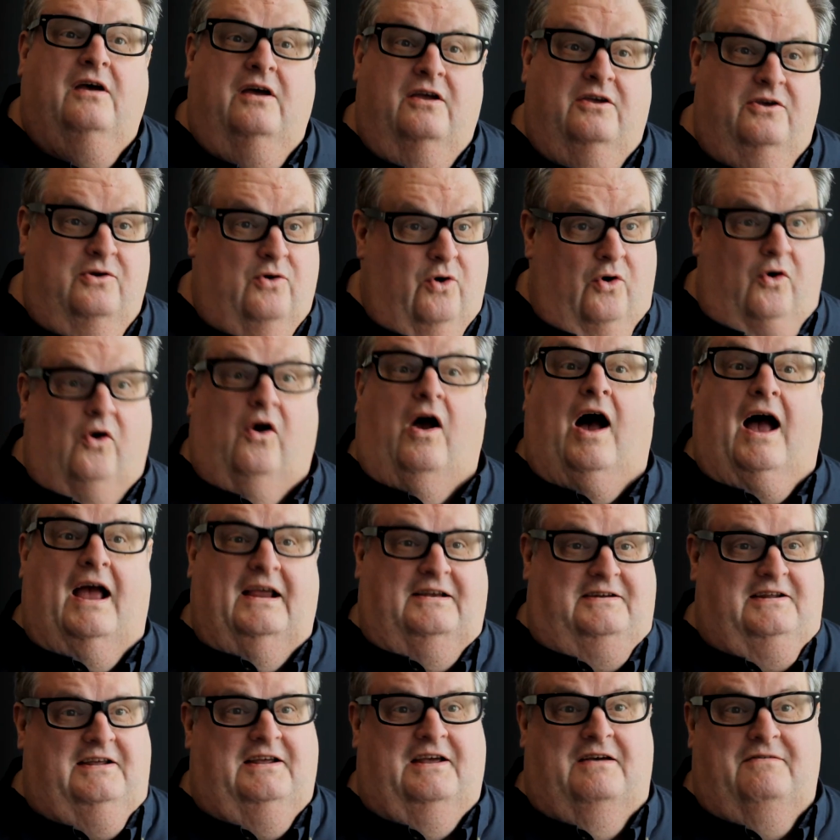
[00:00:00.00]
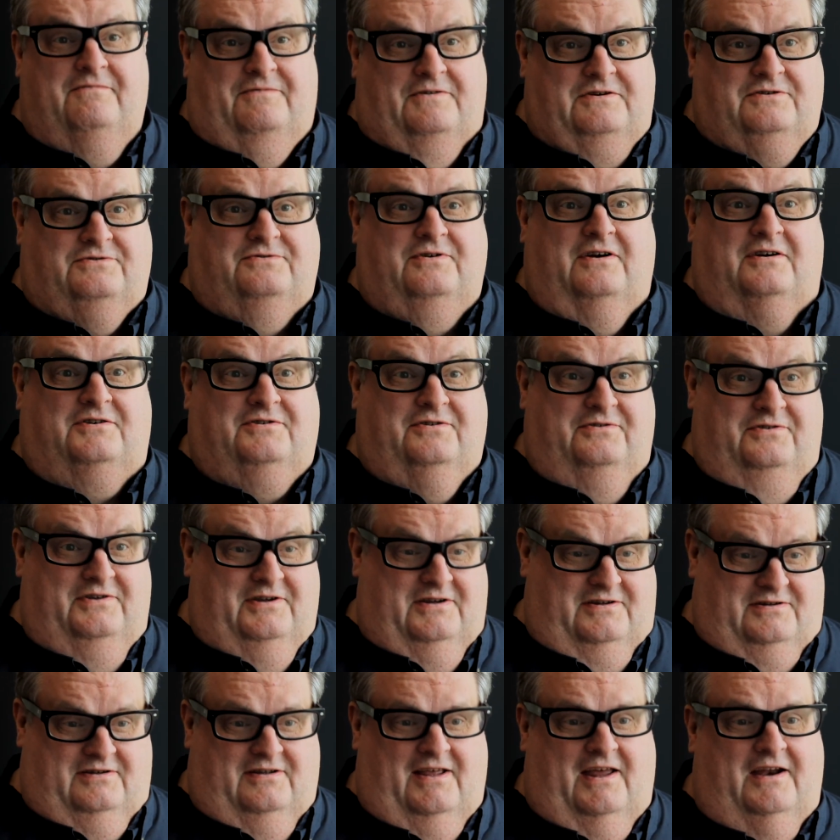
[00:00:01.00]
your IT infrastructure
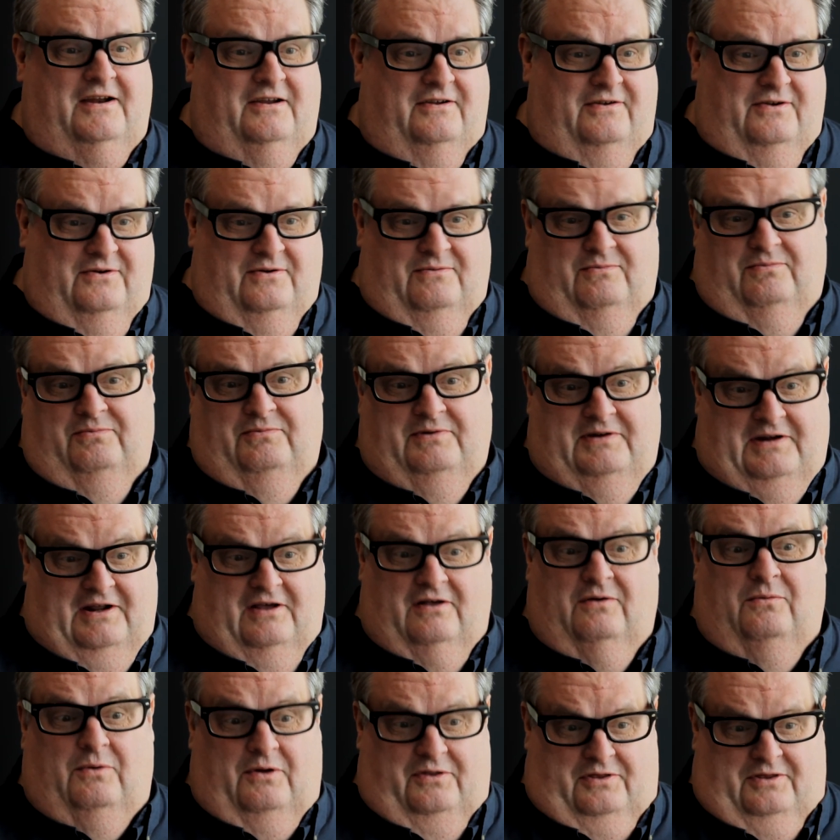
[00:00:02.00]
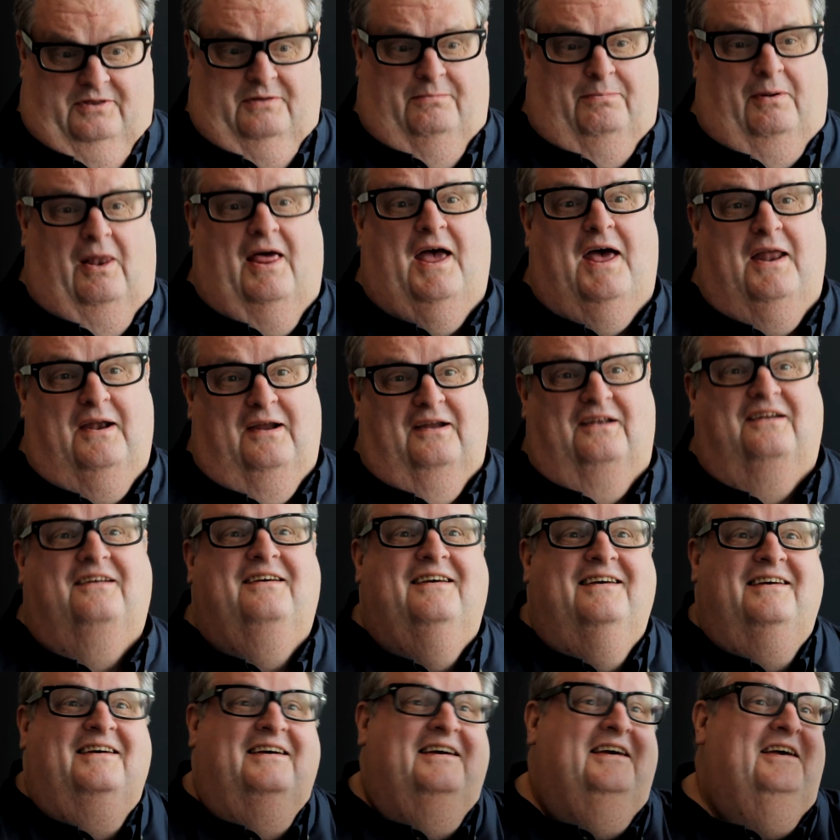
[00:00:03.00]
that's letting you deal with the planet
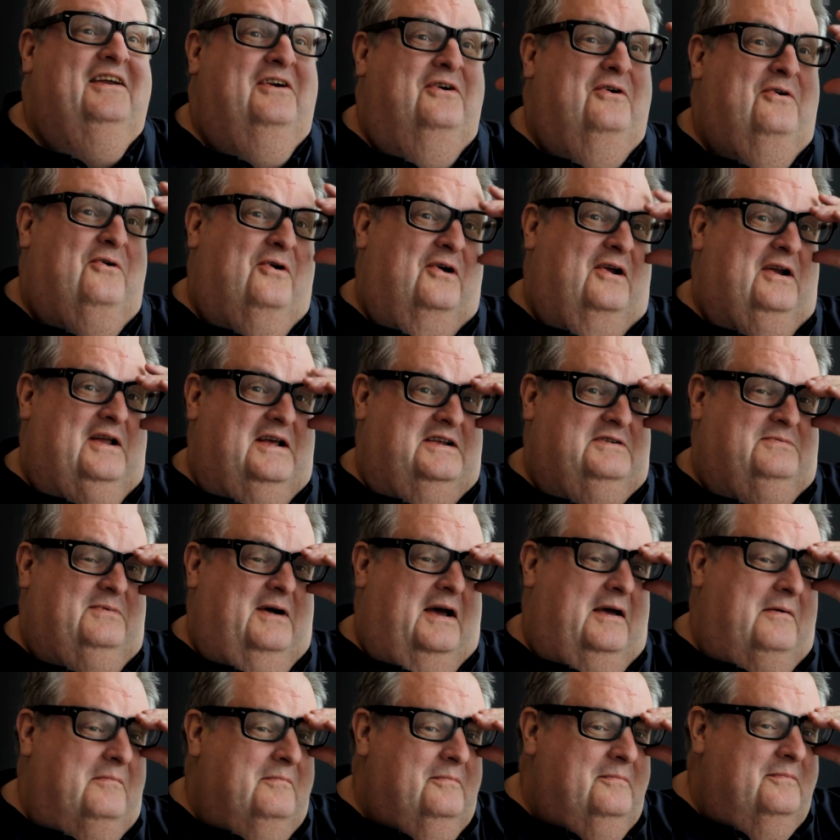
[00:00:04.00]
in an organized way.